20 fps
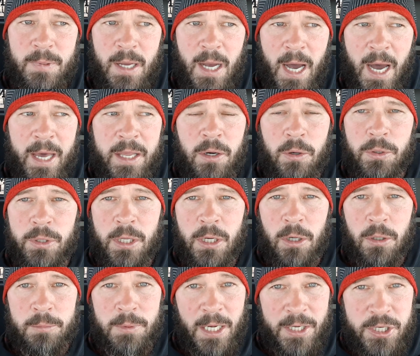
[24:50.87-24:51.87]
I don't
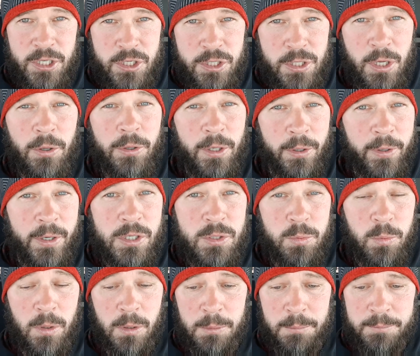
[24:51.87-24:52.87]
know. I just know there
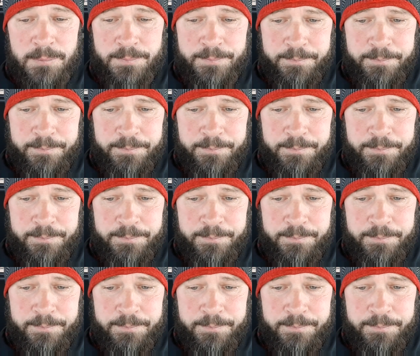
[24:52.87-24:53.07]
is one.